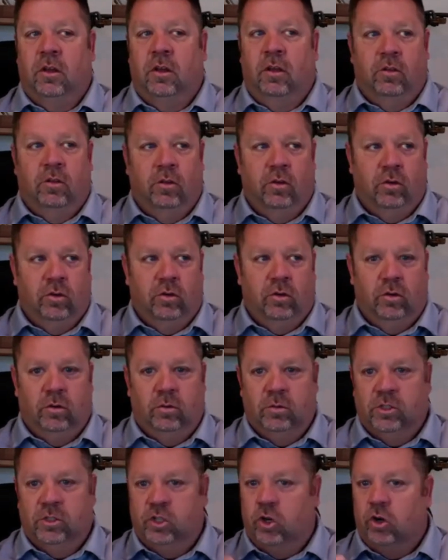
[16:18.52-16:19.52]
your
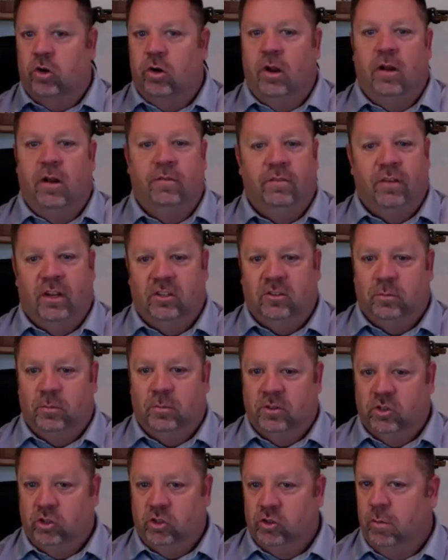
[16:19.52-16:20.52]
return on
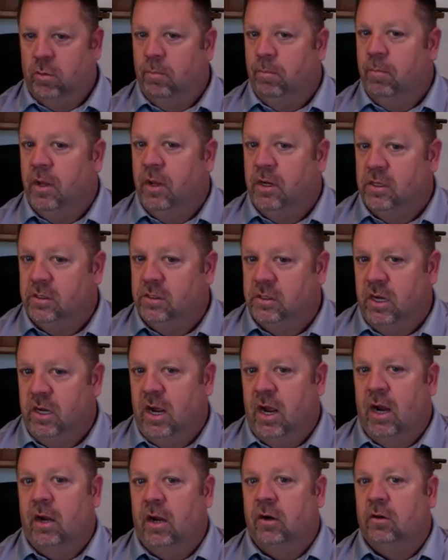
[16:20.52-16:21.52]
investment is tremendously
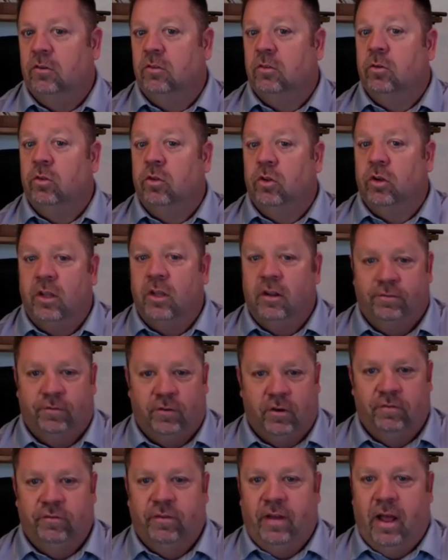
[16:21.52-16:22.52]
higher. So looking
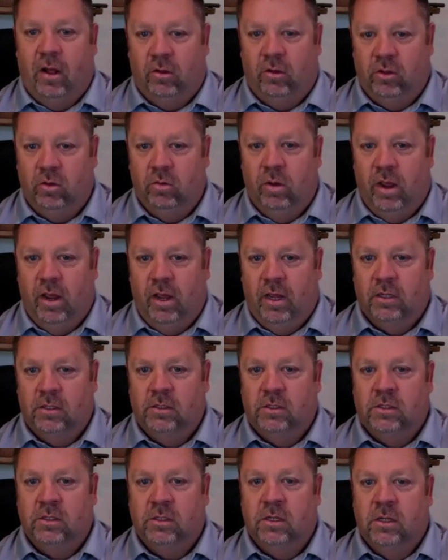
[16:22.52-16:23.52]
for value
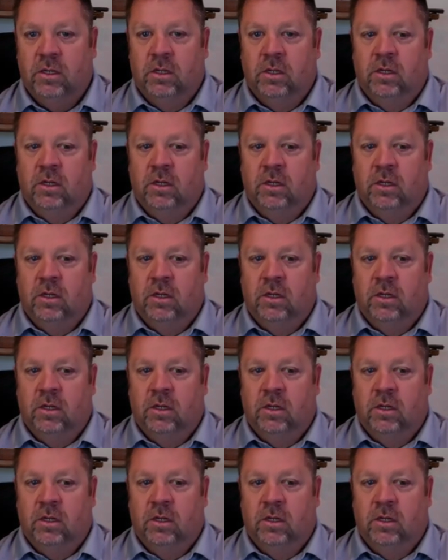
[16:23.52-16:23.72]
adds,